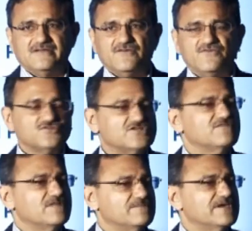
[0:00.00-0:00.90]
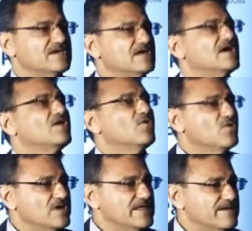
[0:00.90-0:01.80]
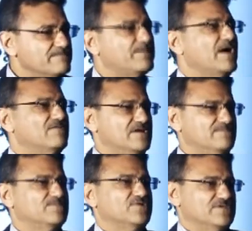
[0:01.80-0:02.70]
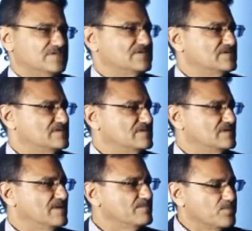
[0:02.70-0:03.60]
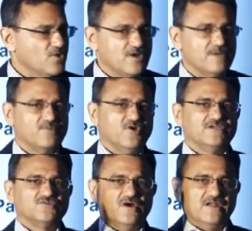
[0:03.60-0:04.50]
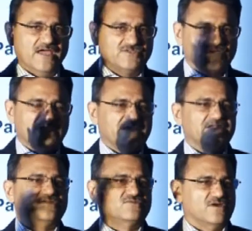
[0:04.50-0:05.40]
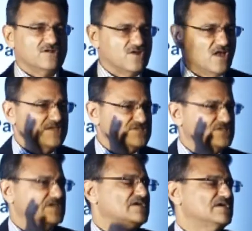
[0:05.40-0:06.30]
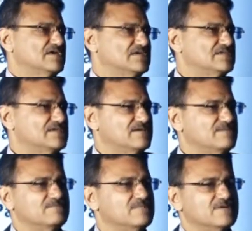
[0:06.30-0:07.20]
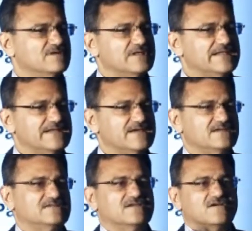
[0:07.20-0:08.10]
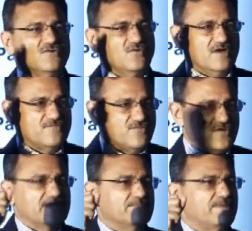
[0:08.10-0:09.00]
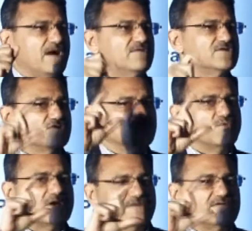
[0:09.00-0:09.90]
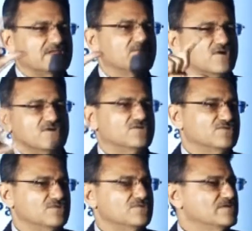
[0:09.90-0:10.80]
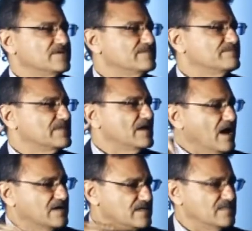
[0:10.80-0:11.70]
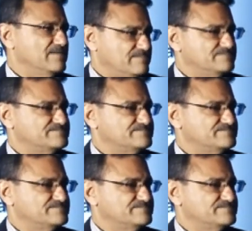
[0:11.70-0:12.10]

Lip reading: Future will be only empowered employees. Employees who are educated, who are knowledge leaders, who are fully empowered to do whatever they want to do under them.